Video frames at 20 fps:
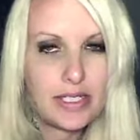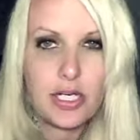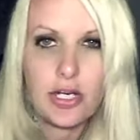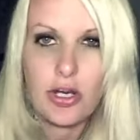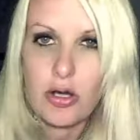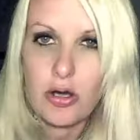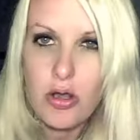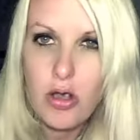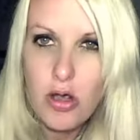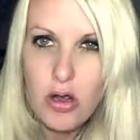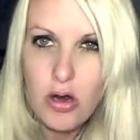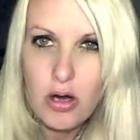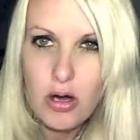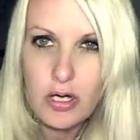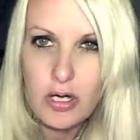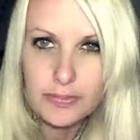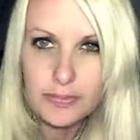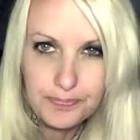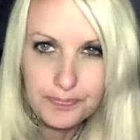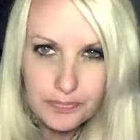of your
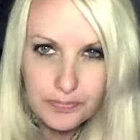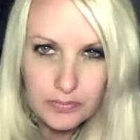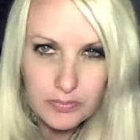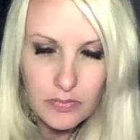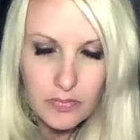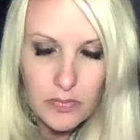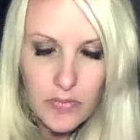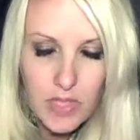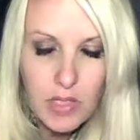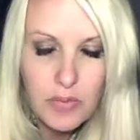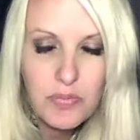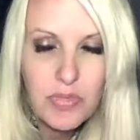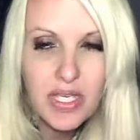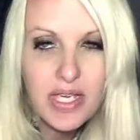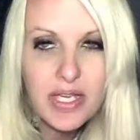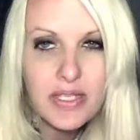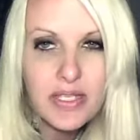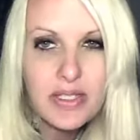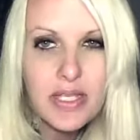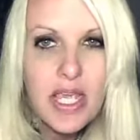car
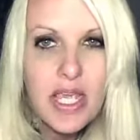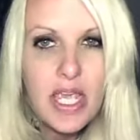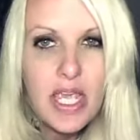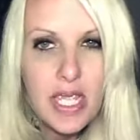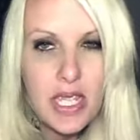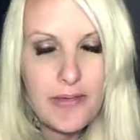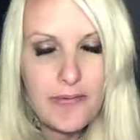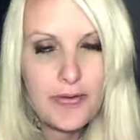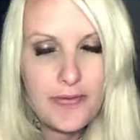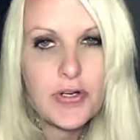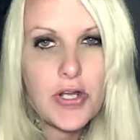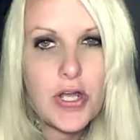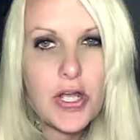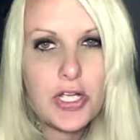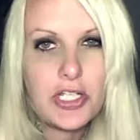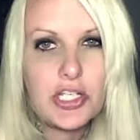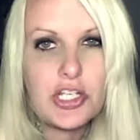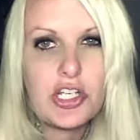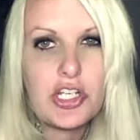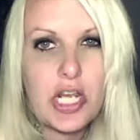because if your dog
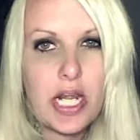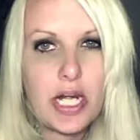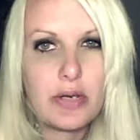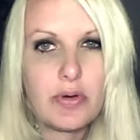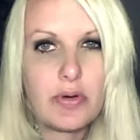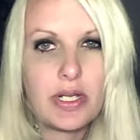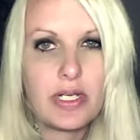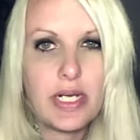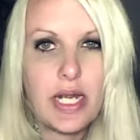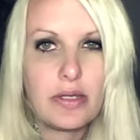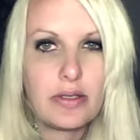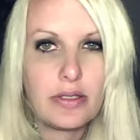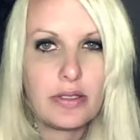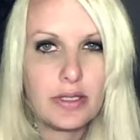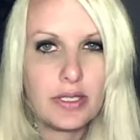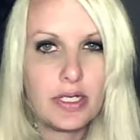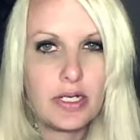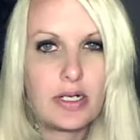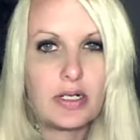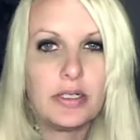is shedding right now that
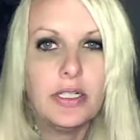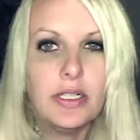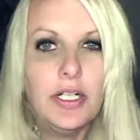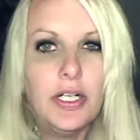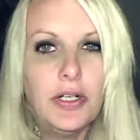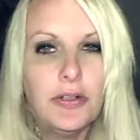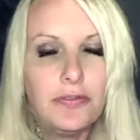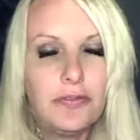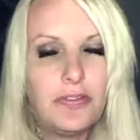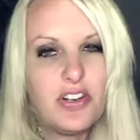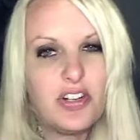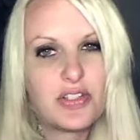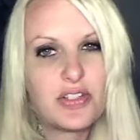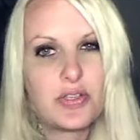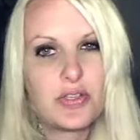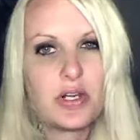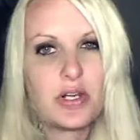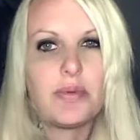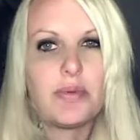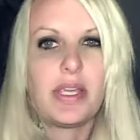they're fur is
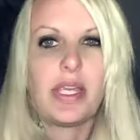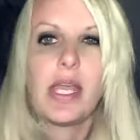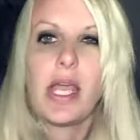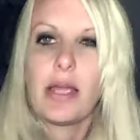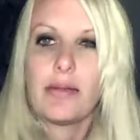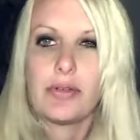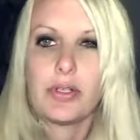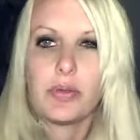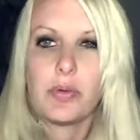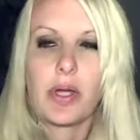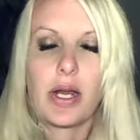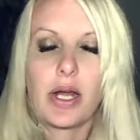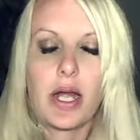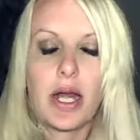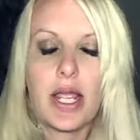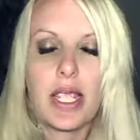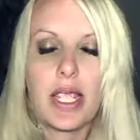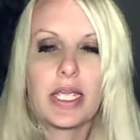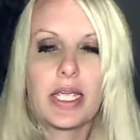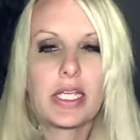going to be everywhere
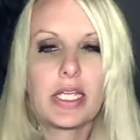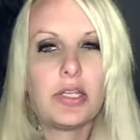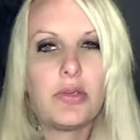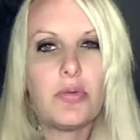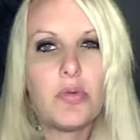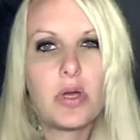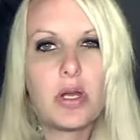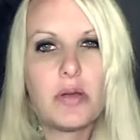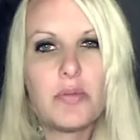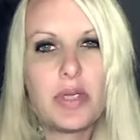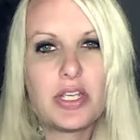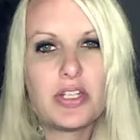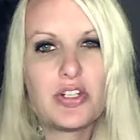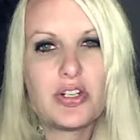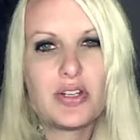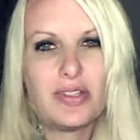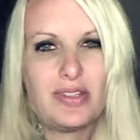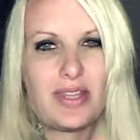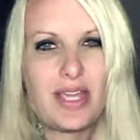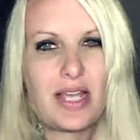and you want to make
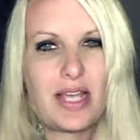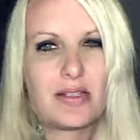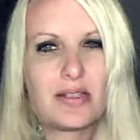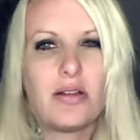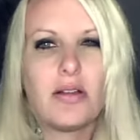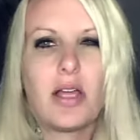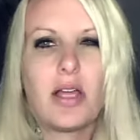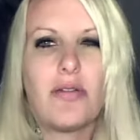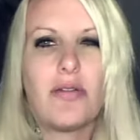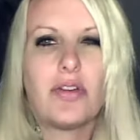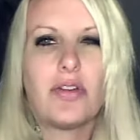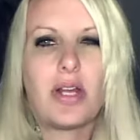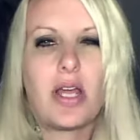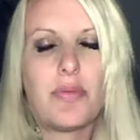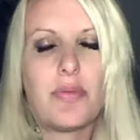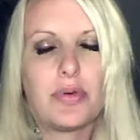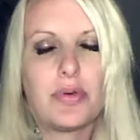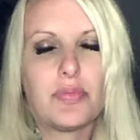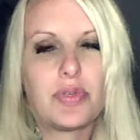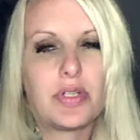sure that that's all covered
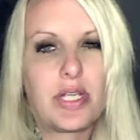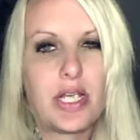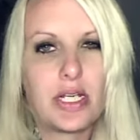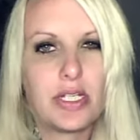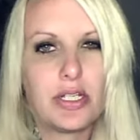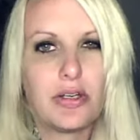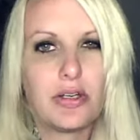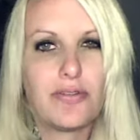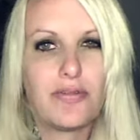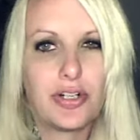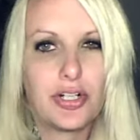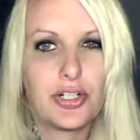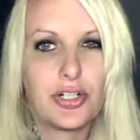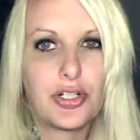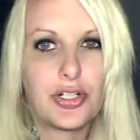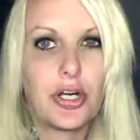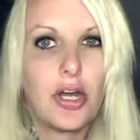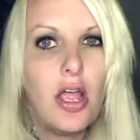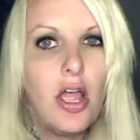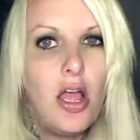up and protecting your
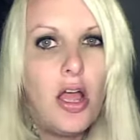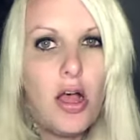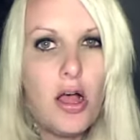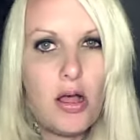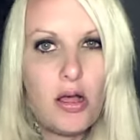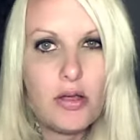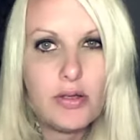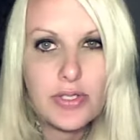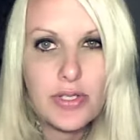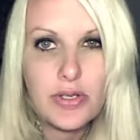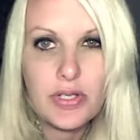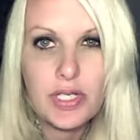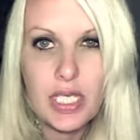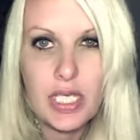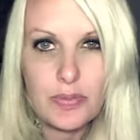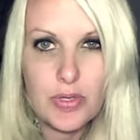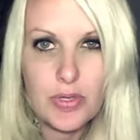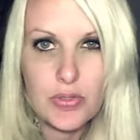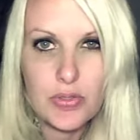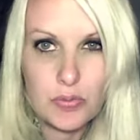furniture. Also
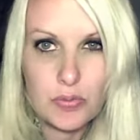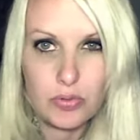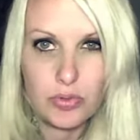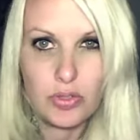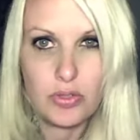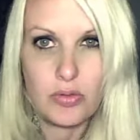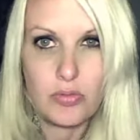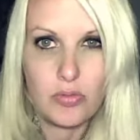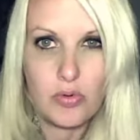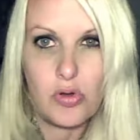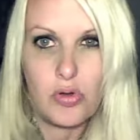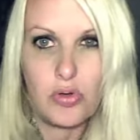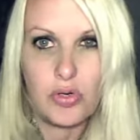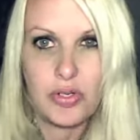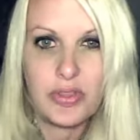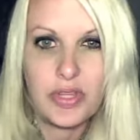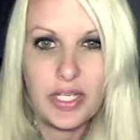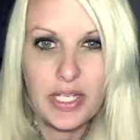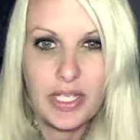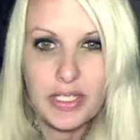keep those little roller
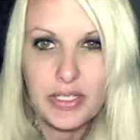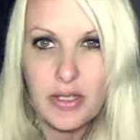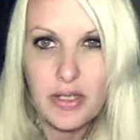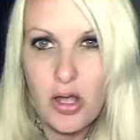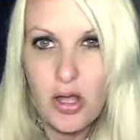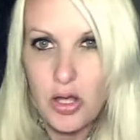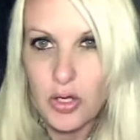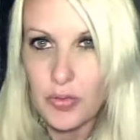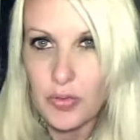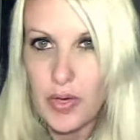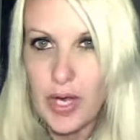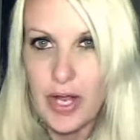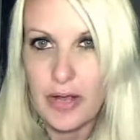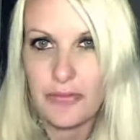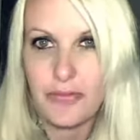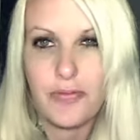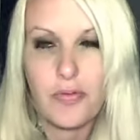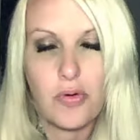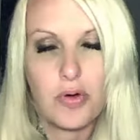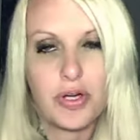thingies all around
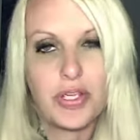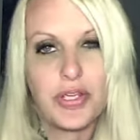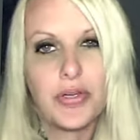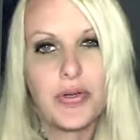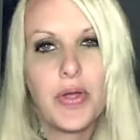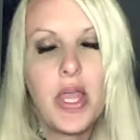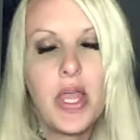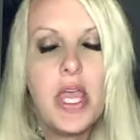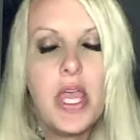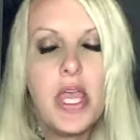for you